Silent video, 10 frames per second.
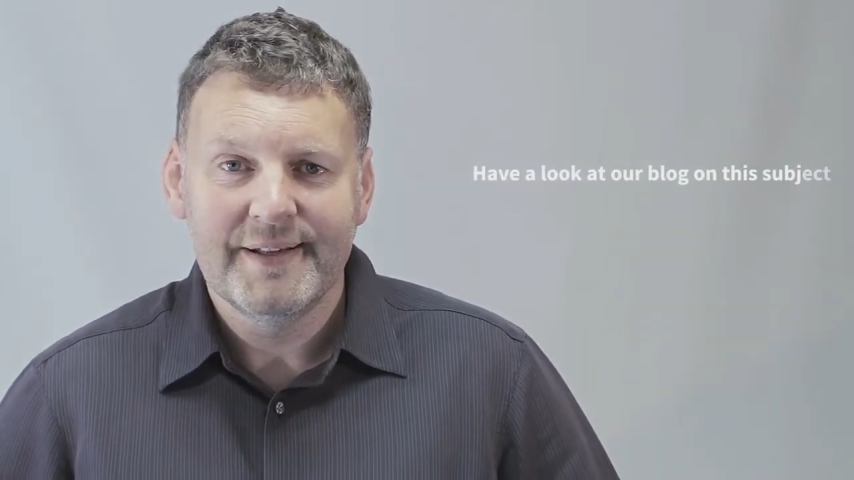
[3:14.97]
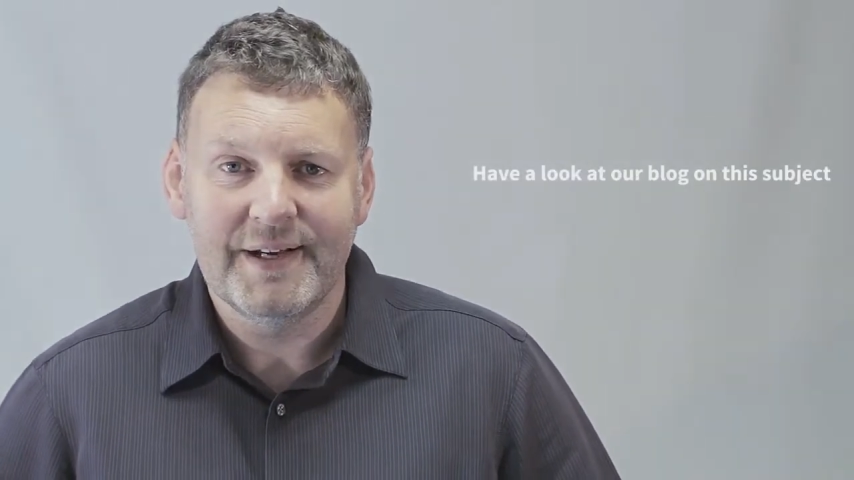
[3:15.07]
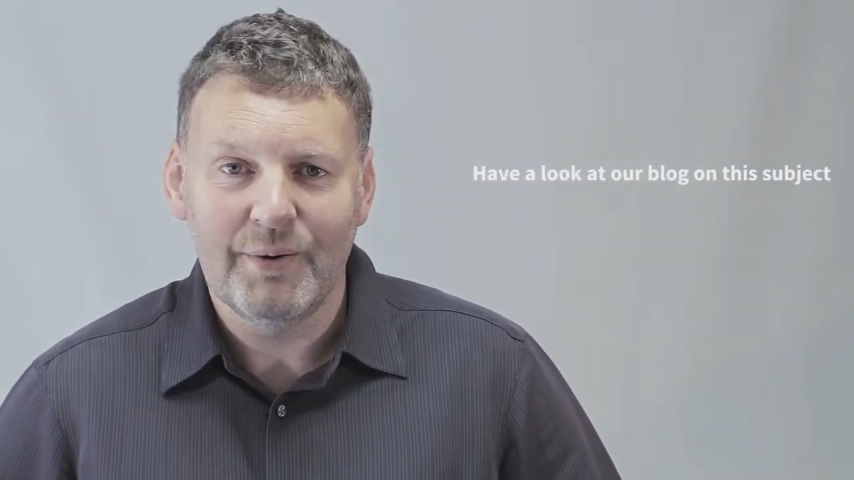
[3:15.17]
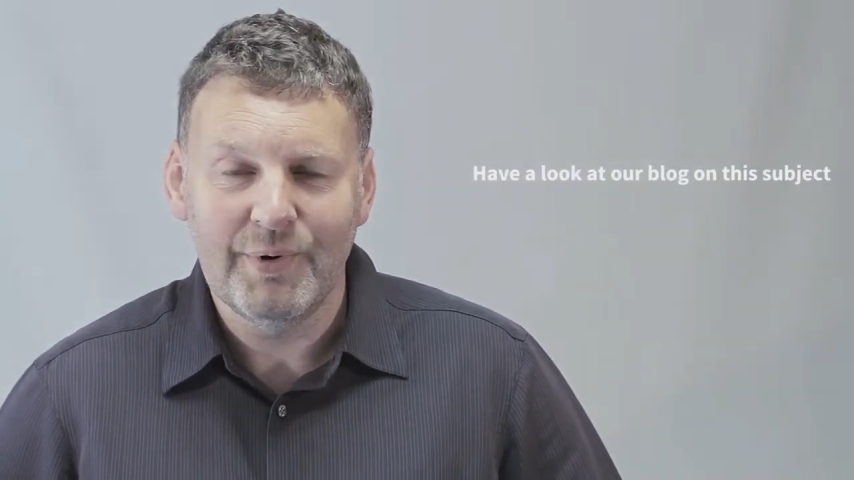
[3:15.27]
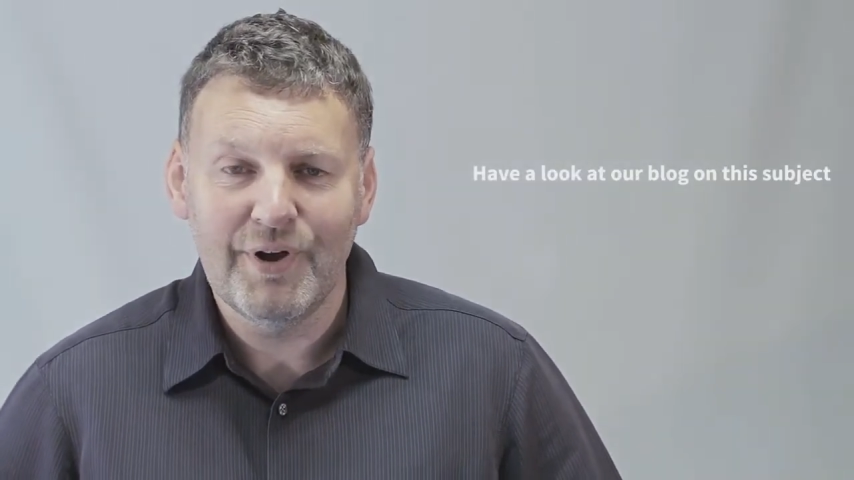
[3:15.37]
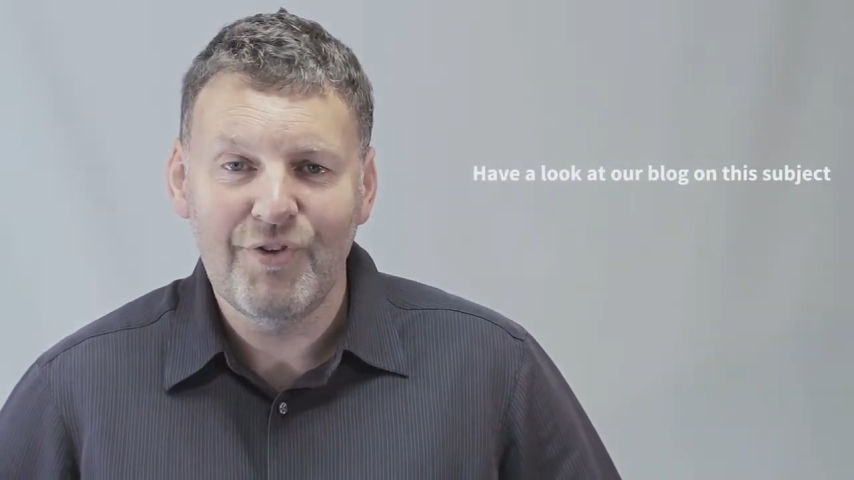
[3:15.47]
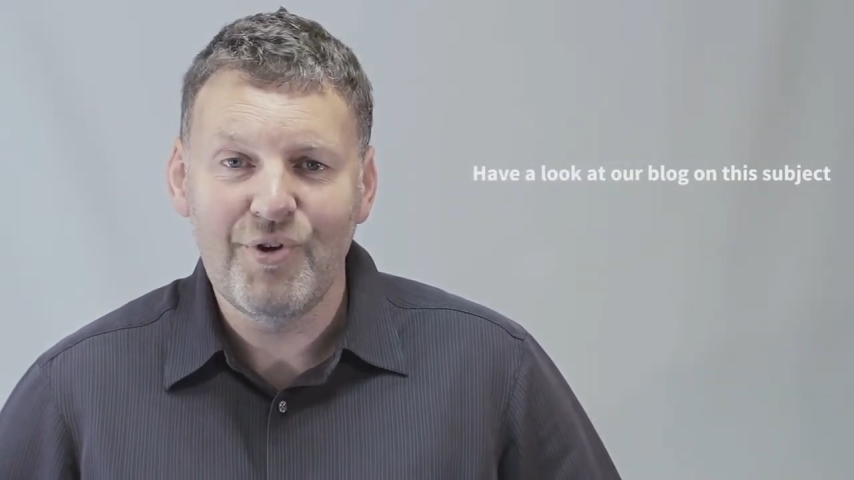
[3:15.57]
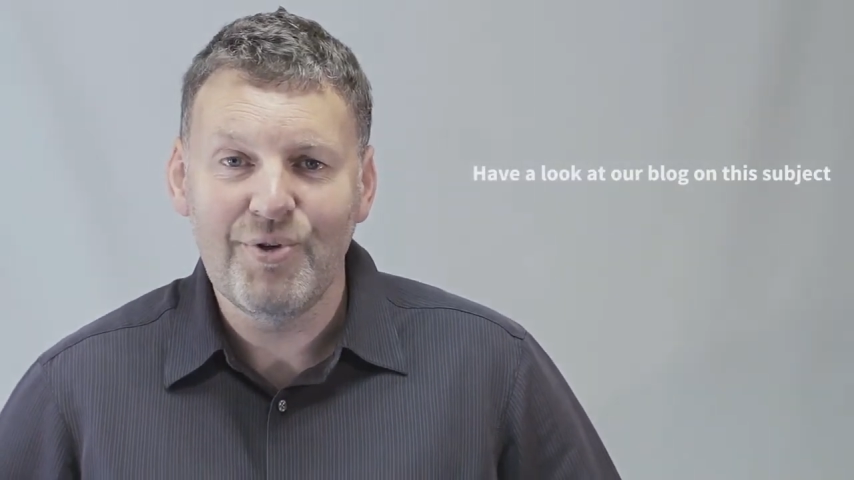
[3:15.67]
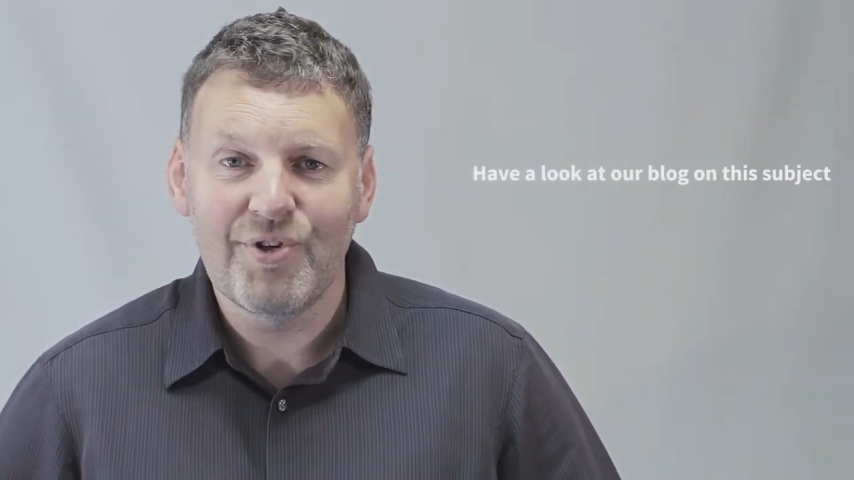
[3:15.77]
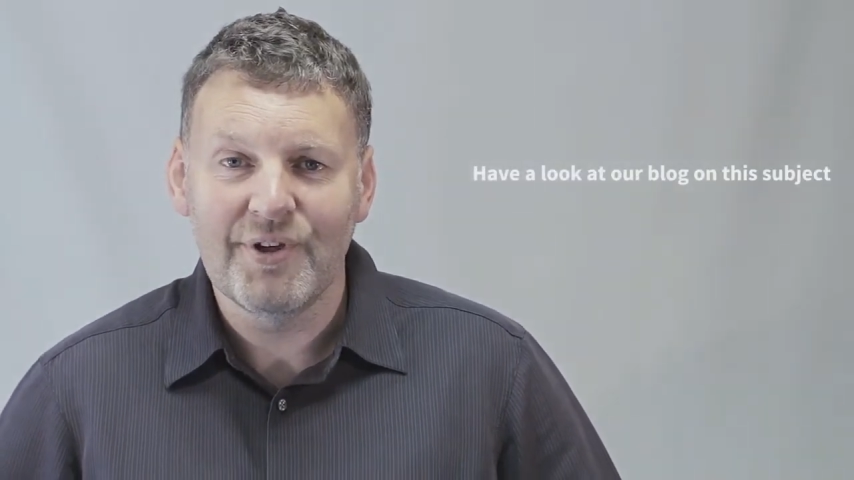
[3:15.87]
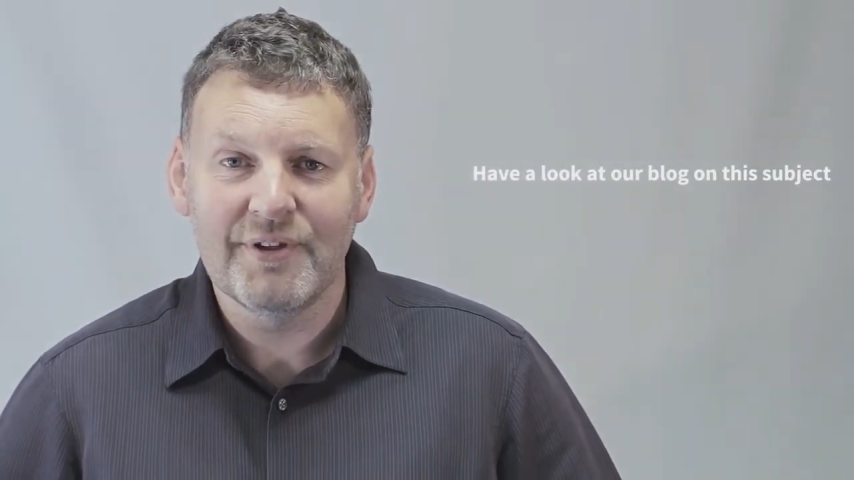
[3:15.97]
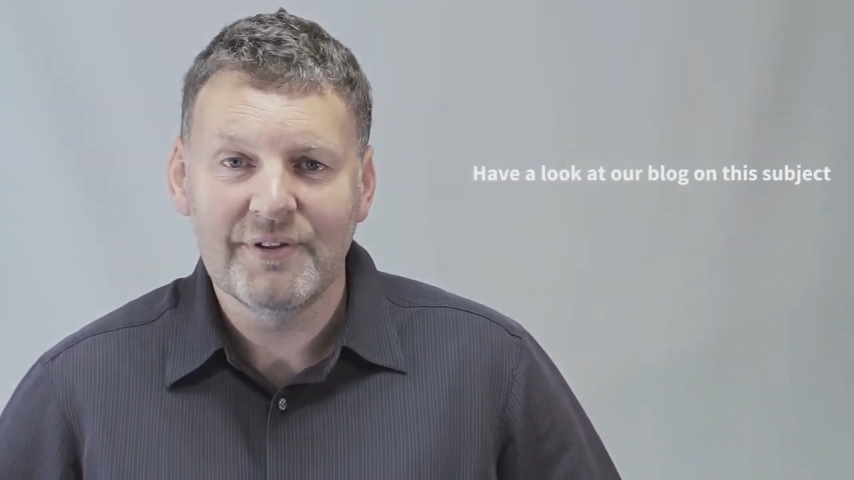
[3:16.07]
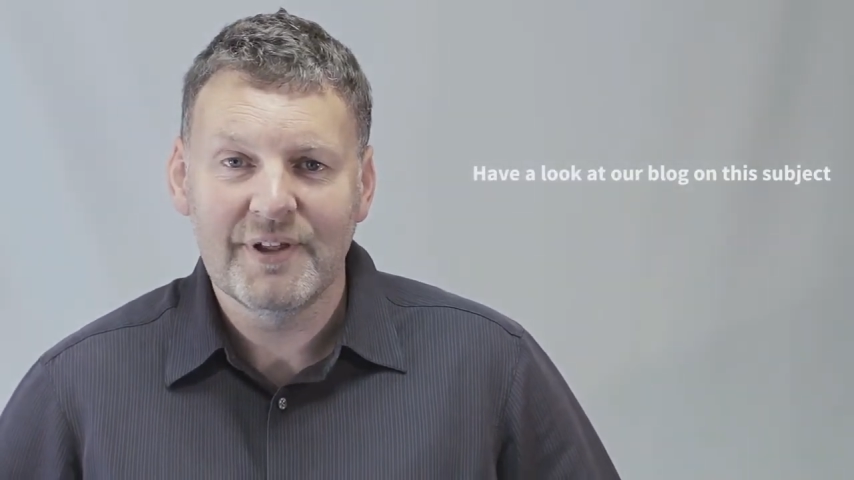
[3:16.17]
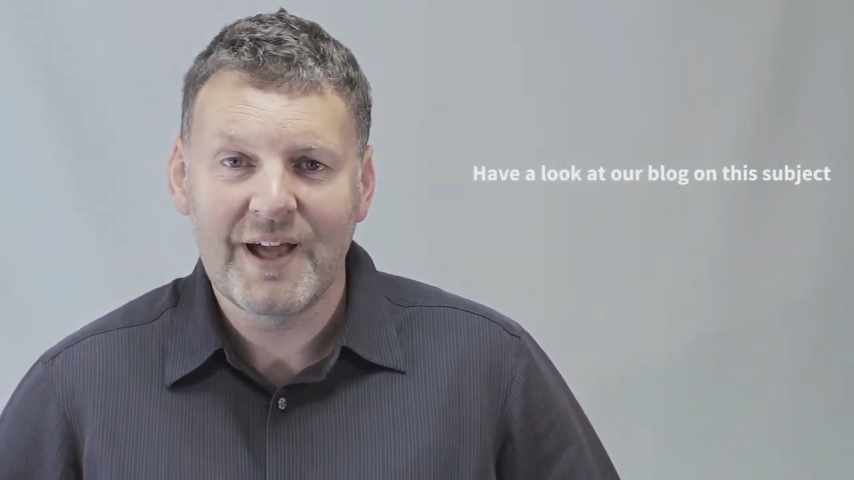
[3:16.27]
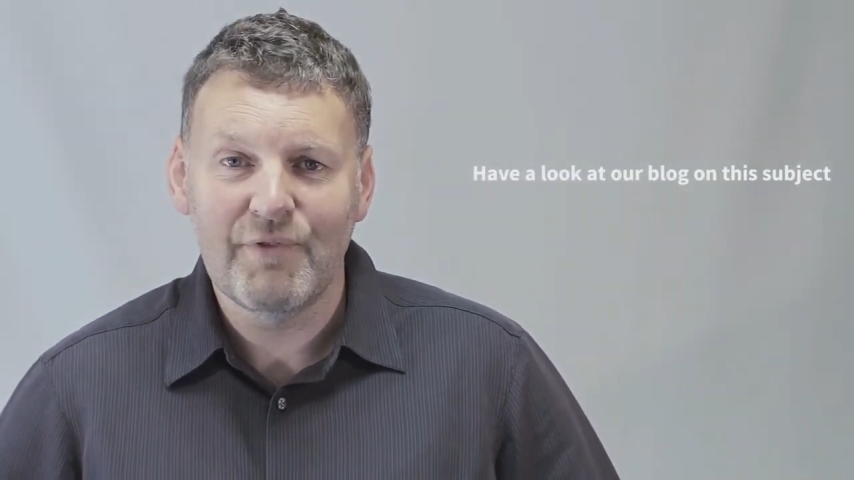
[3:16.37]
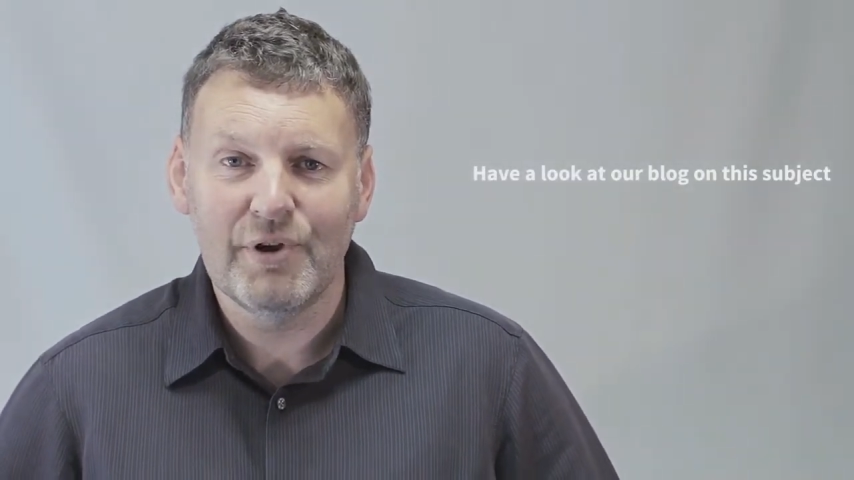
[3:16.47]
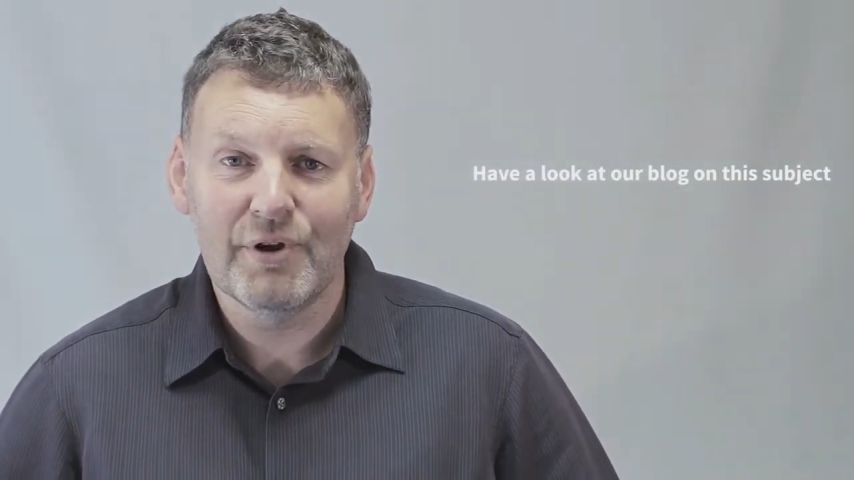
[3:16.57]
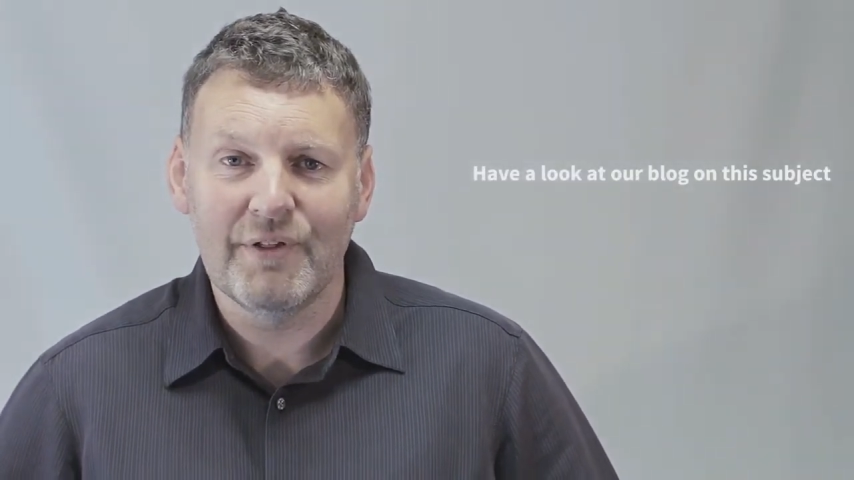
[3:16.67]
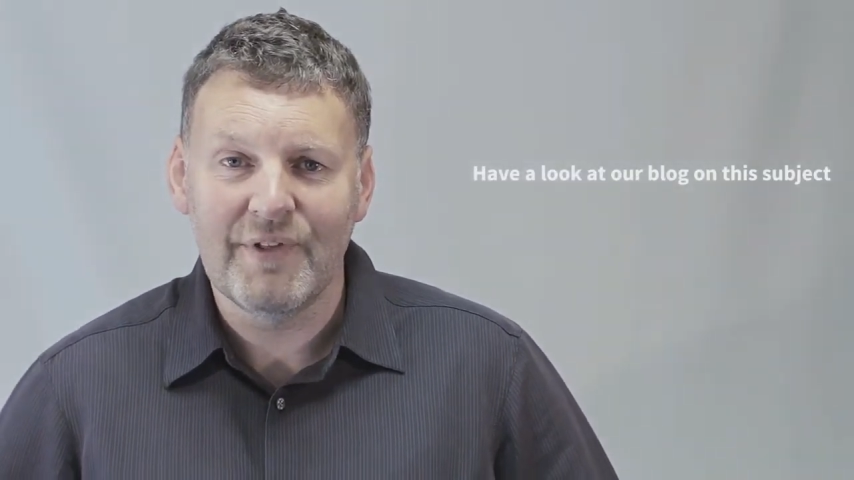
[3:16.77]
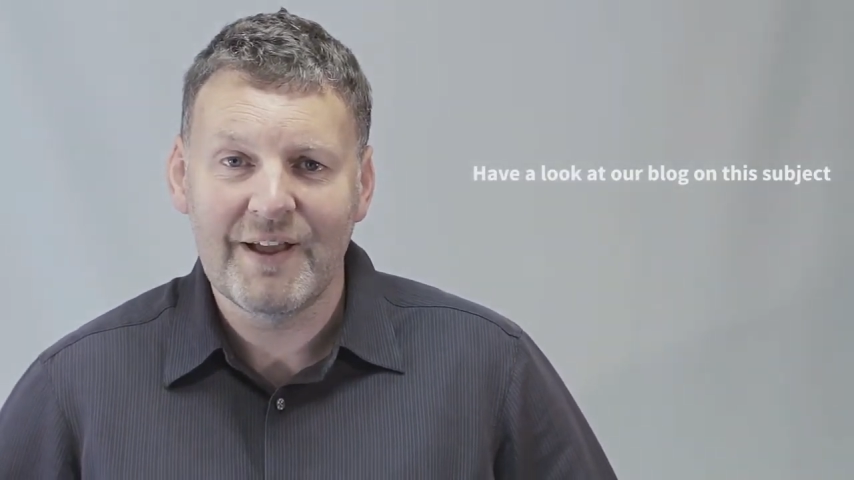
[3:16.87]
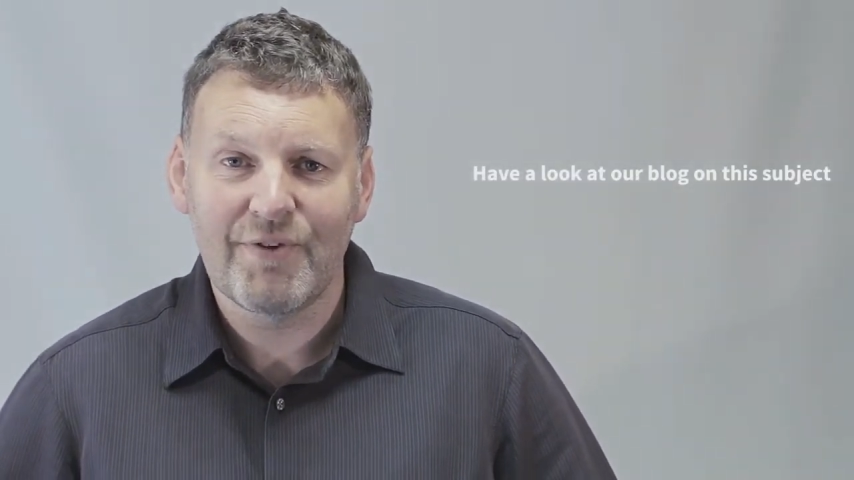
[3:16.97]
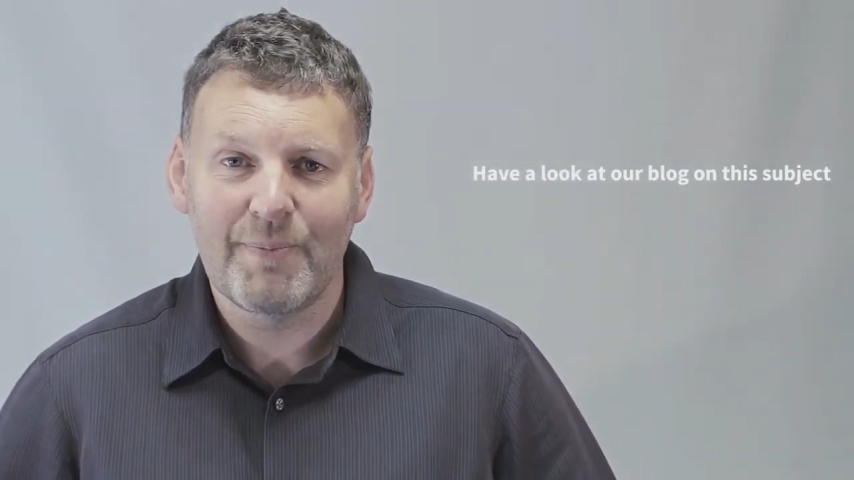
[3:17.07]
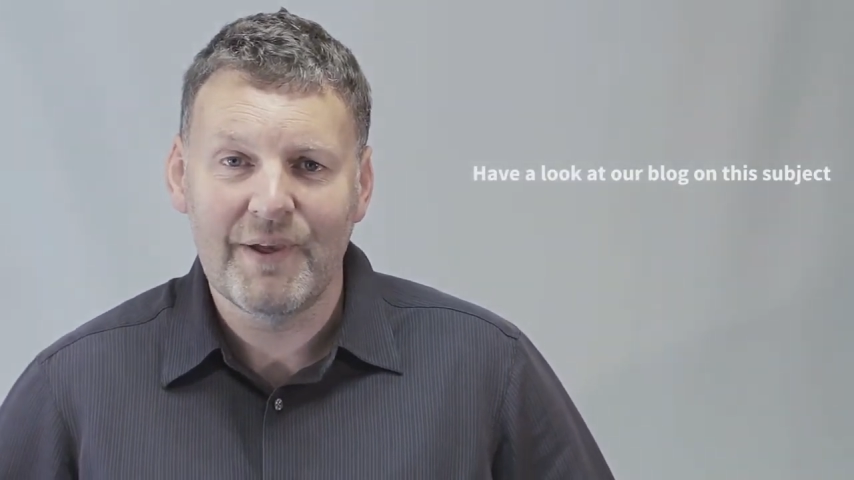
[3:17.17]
I would urge you to have a look at that